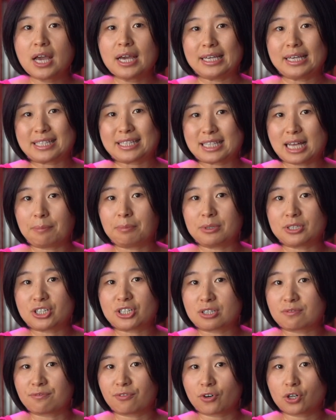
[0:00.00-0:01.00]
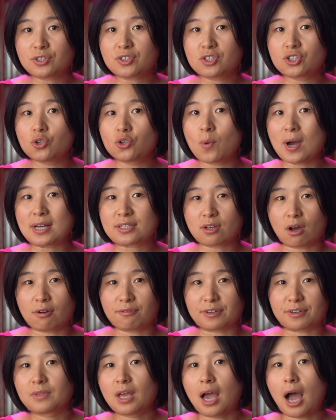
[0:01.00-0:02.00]
establish its first US
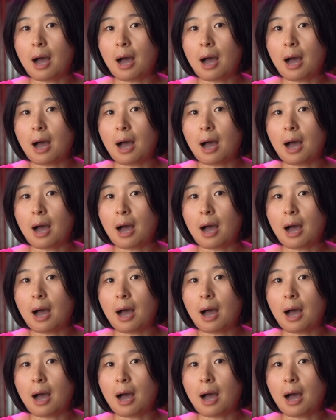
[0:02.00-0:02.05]
office.